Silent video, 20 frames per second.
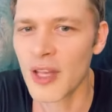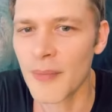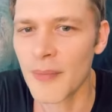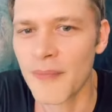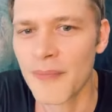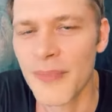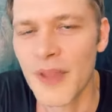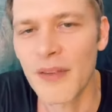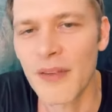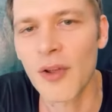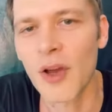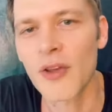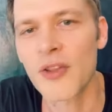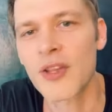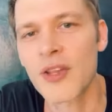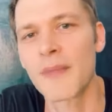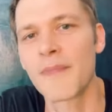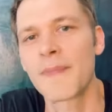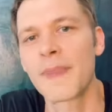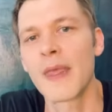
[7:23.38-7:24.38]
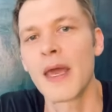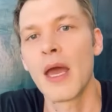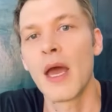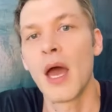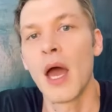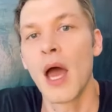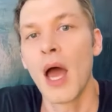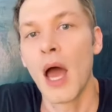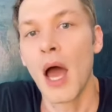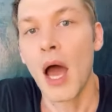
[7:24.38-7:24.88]
him. I've lost him.
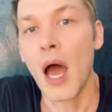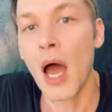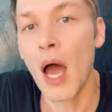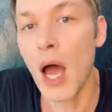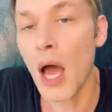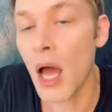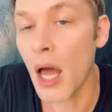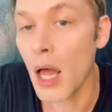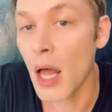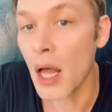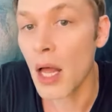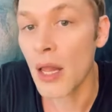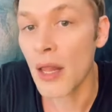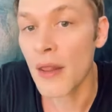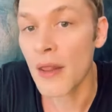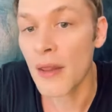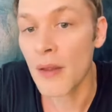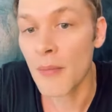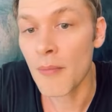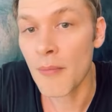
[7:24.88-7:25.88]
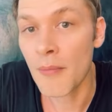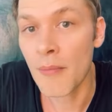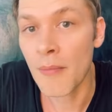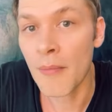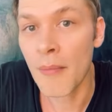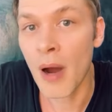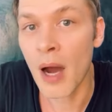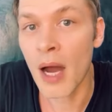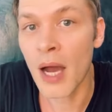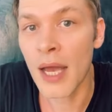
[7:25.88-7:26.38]
Uh, you always.
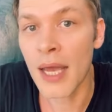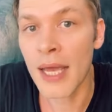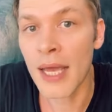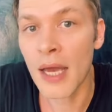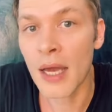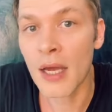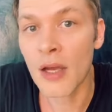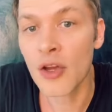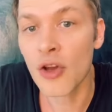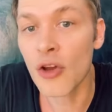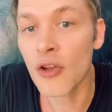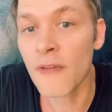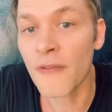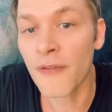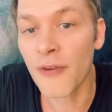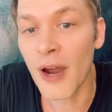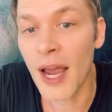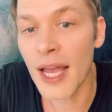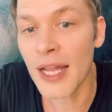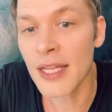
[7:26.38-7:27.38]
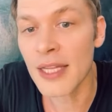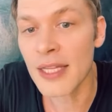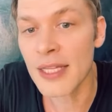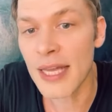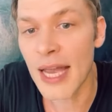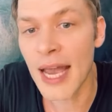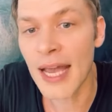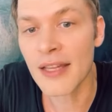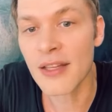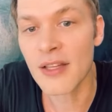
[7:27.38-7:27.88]
My good friend
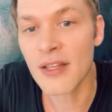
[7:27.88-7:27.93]
and